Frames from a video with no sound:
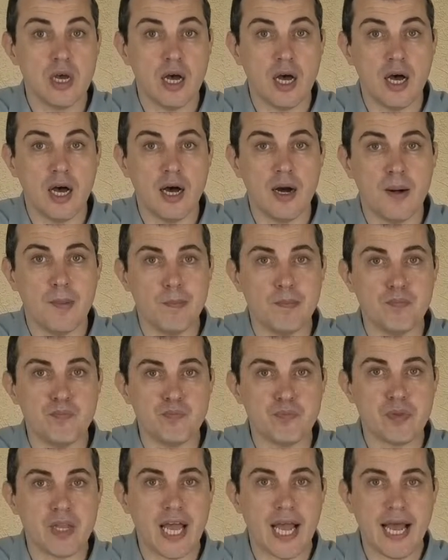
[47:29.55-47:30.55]

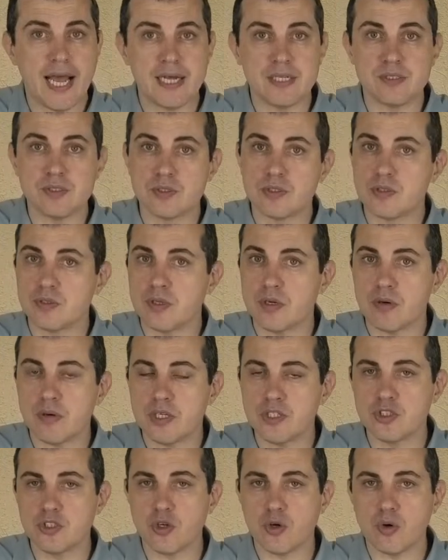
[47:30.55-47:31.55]
And there
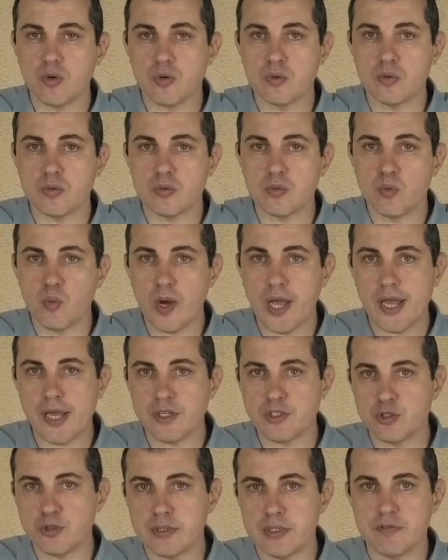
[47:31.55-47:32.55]
is no way
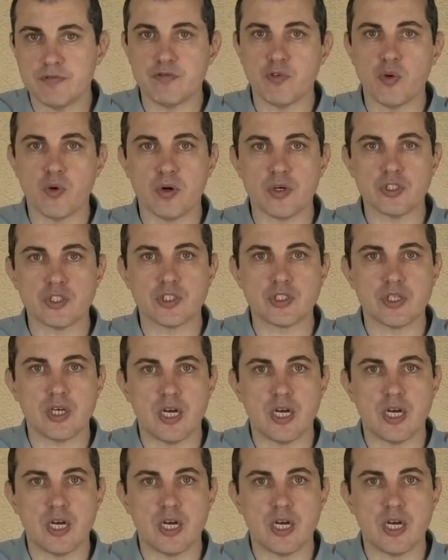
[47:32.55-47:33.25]
to enforce